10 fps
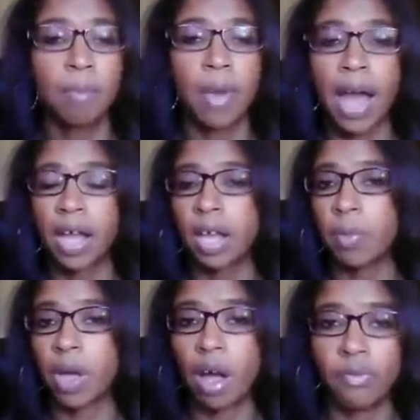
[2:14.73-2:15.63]
buy a
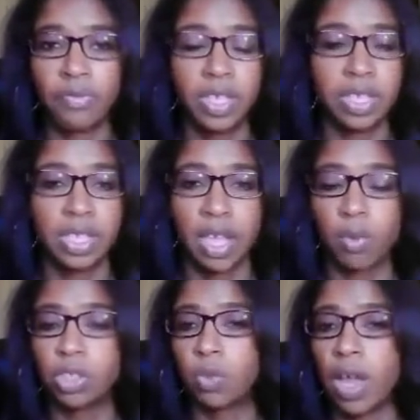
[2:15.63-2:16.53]
cup of coffee, a
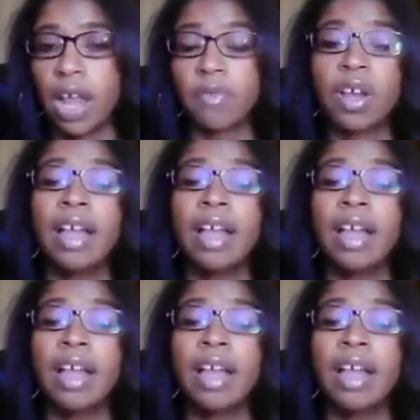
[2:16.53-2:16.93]
sandwich, whatever,